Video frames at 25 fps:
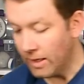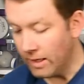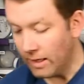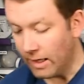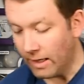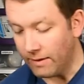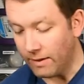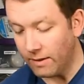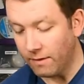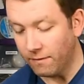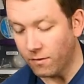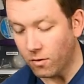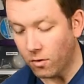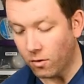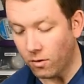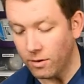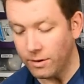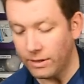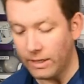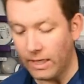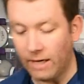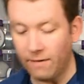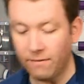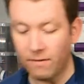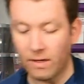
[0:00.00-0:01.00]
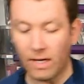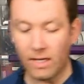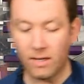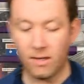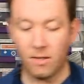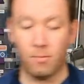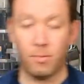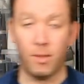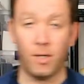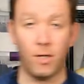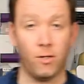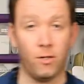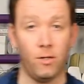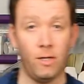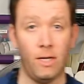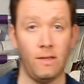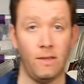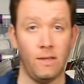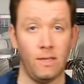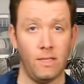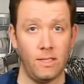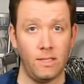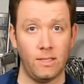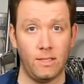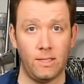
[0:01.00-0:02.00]
And then of course I've got the butter,
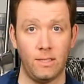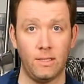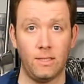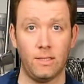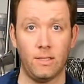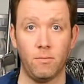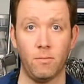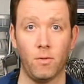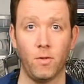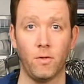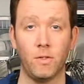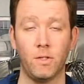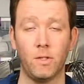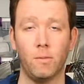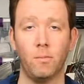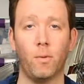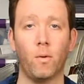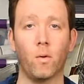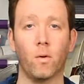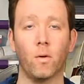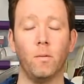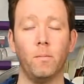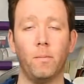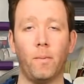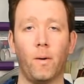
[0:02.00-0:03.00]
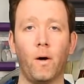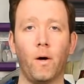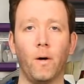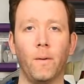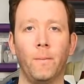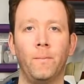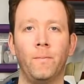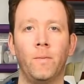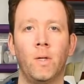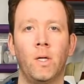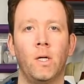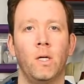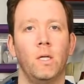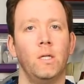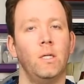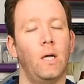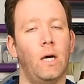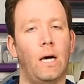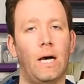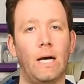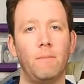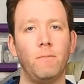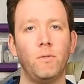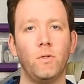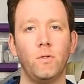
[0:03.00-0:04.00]
and this is the most important part. Now
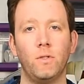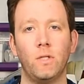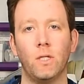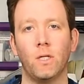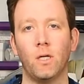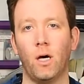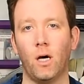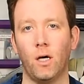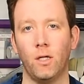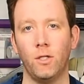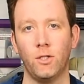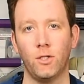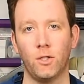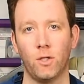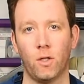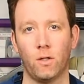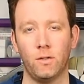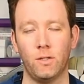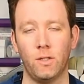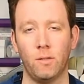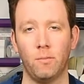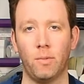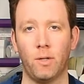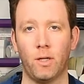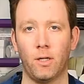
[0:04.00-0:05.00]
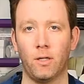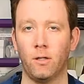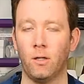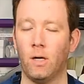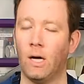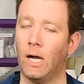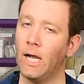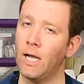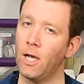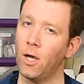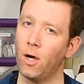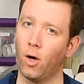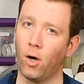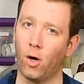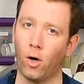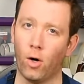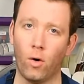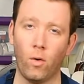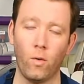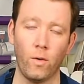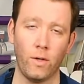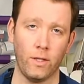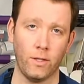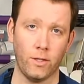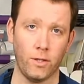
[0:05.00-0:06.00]
I'm using unsalted butter. I
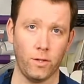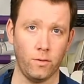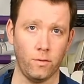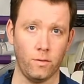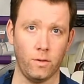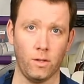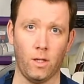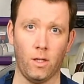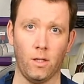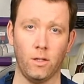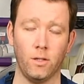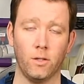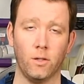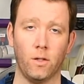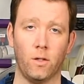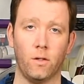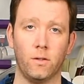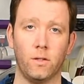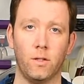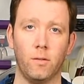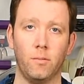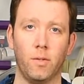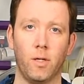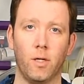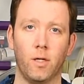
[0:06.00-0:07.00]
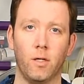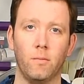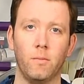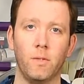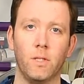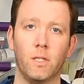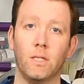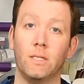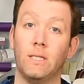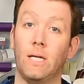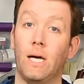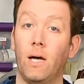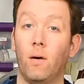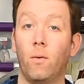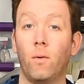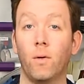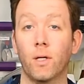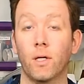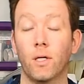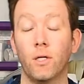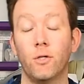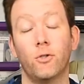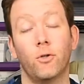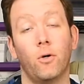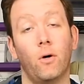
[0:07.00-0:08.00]
always use unsalted butter because I want to
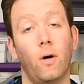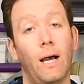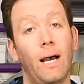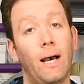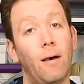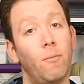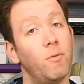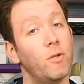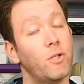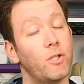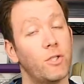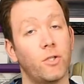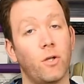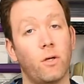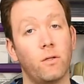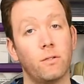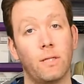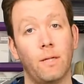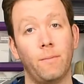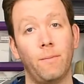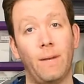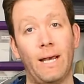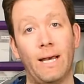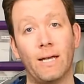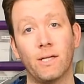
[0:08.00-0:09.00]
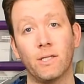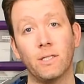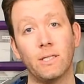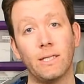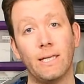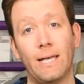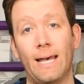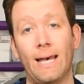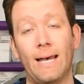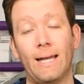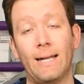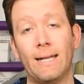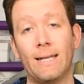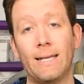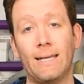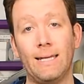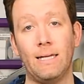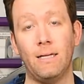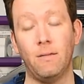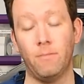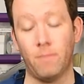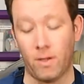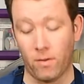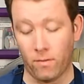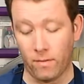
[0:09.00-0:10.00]
control how much salt I'm actually adding
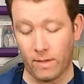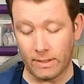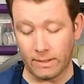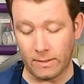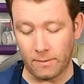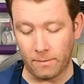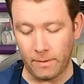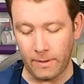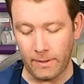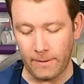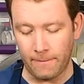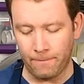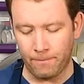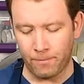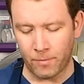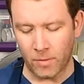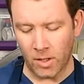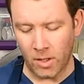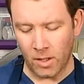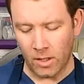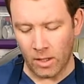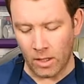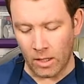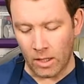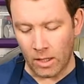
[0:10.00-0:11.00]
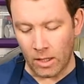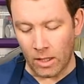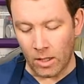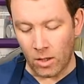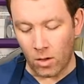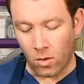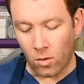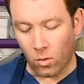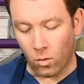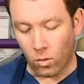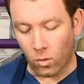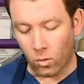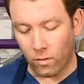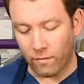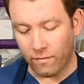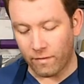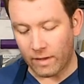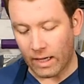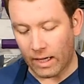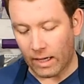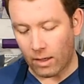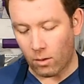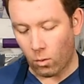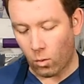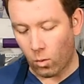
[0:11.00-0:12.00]
in my recipe. We've
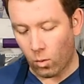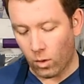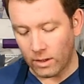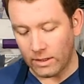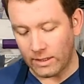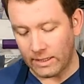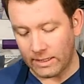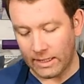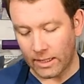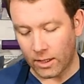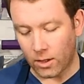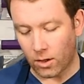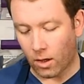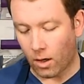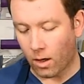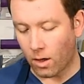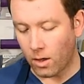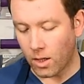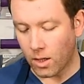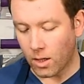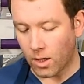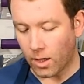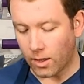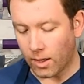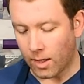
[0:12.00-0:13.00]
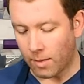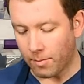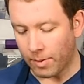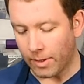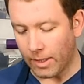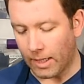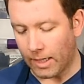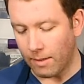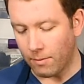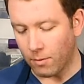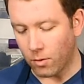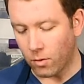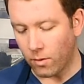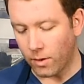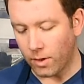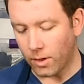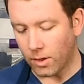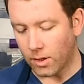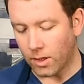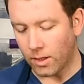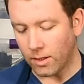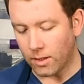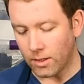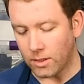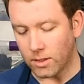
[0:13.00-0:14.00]
got one stick already cut up, but I'm going to
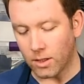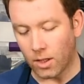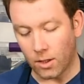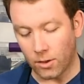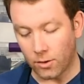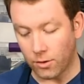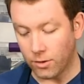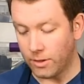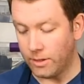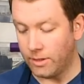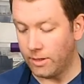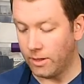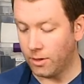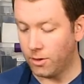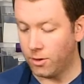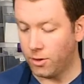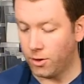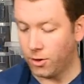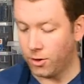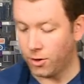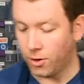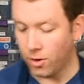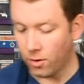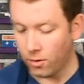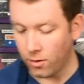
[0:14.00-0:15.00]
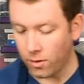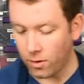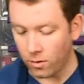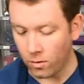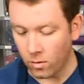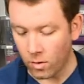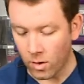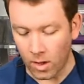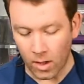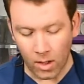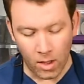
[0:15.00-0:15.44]
cut this other stick to show you